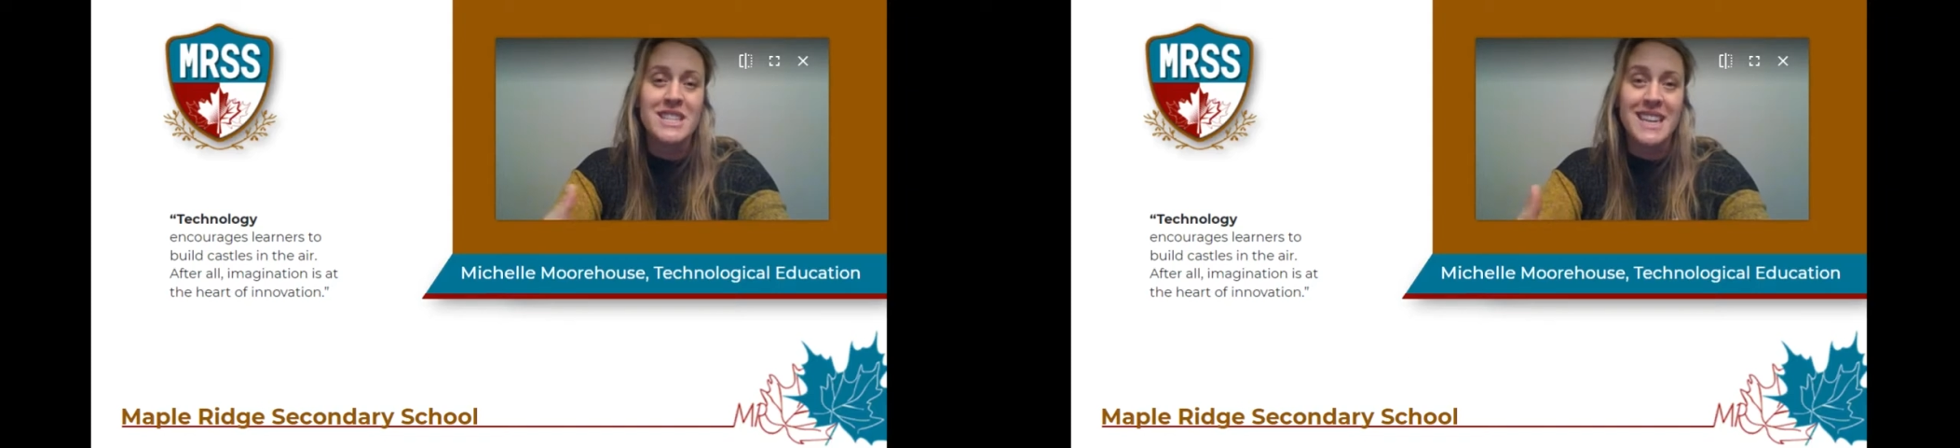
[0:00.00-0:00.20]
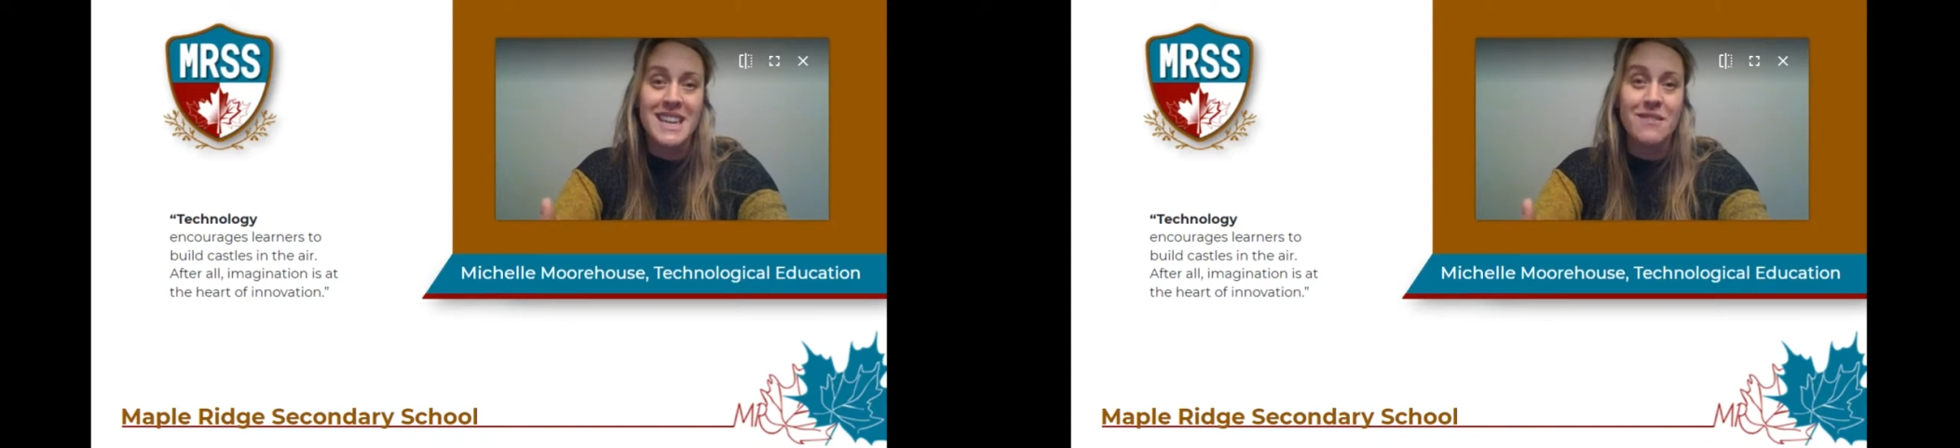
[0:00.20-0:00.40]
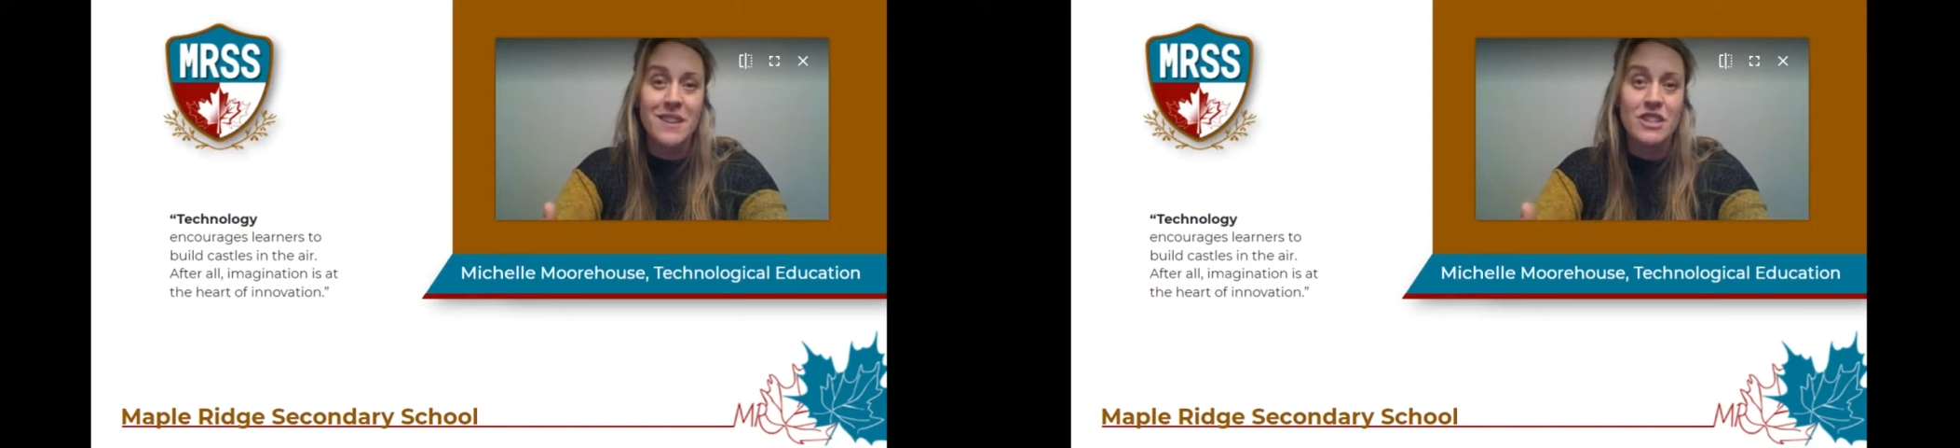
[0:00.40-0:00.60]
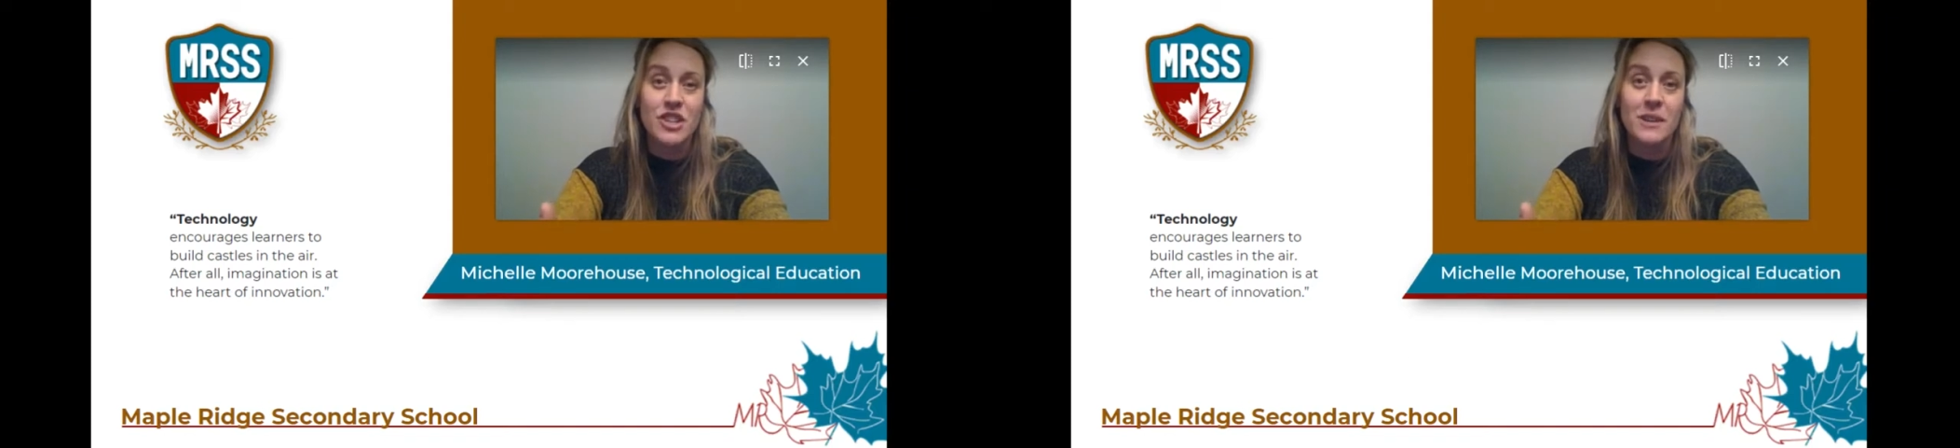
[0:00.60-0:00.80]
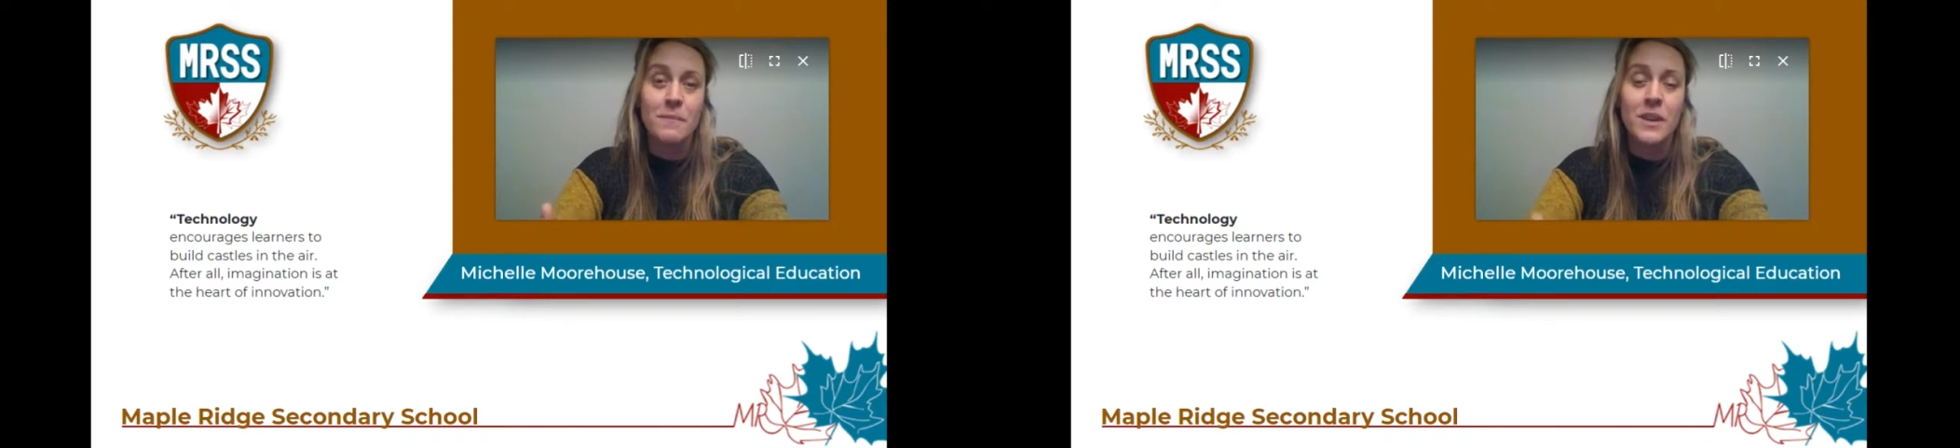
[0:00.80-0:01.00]
is
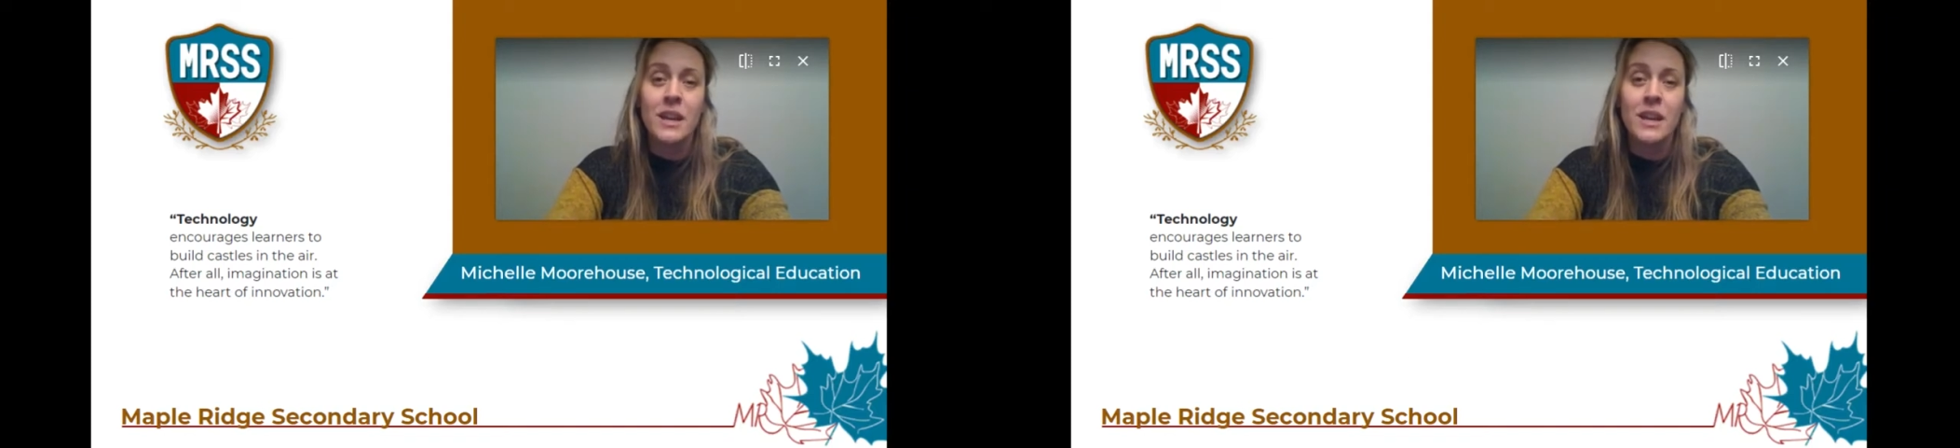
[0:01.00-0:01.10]
innovation.